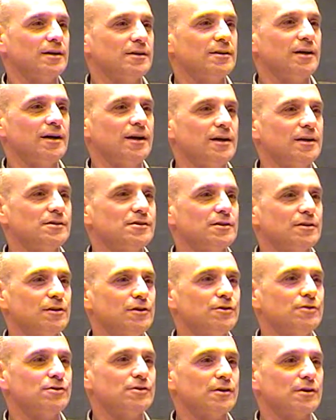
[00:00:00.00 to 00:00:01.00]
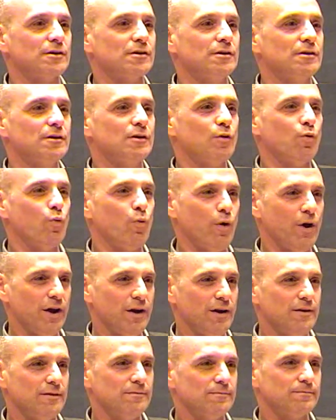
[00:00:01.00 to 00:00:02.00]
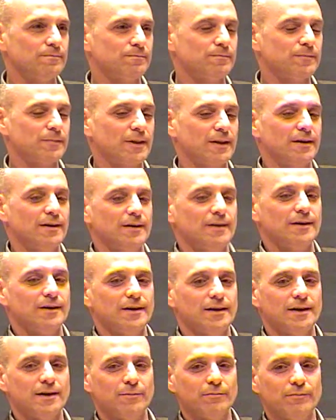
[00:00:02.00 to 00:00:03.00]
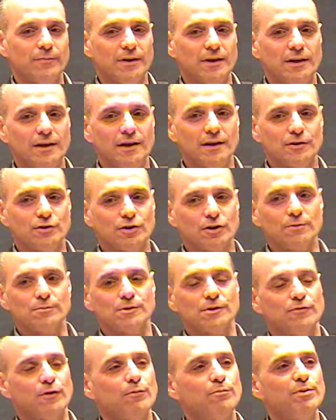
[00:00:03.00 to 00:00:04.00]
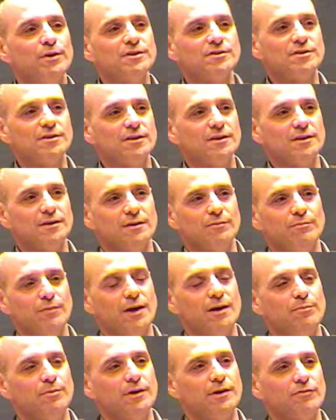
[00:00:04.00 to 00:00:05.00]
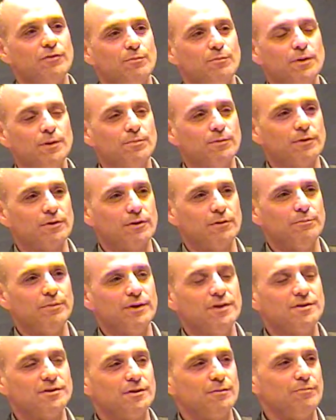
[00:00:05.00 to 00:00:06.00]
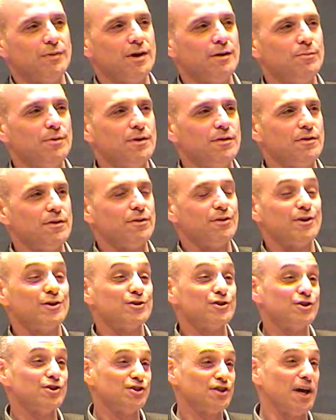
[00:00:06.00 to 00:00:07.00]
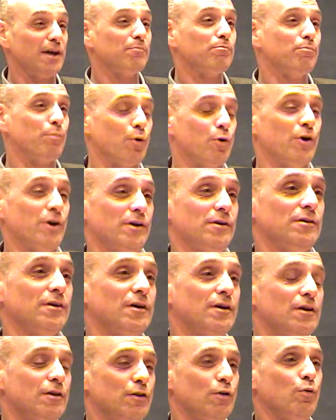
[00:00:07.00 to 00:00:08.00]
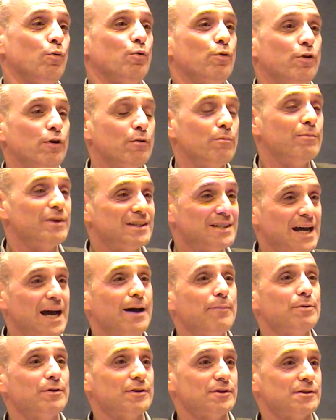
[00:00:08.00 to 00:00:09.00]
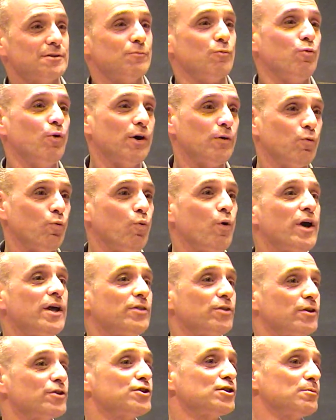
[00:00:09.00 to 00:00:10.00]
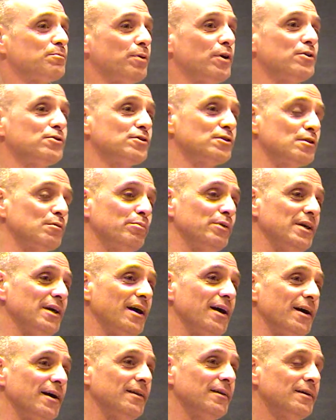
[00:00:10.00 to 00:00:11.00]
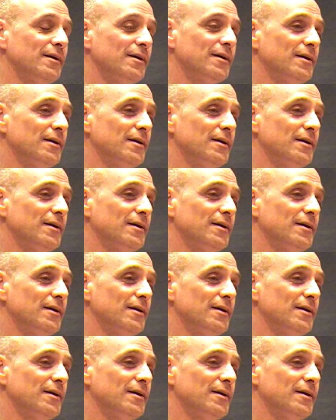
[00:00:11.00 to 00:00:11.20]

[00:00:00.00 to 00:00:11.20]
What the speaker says: on diets and losing weight. In terms of obesity, it may be, if the people are obese, it may be that their set point, their metabolism, what weight they're supposed to be at,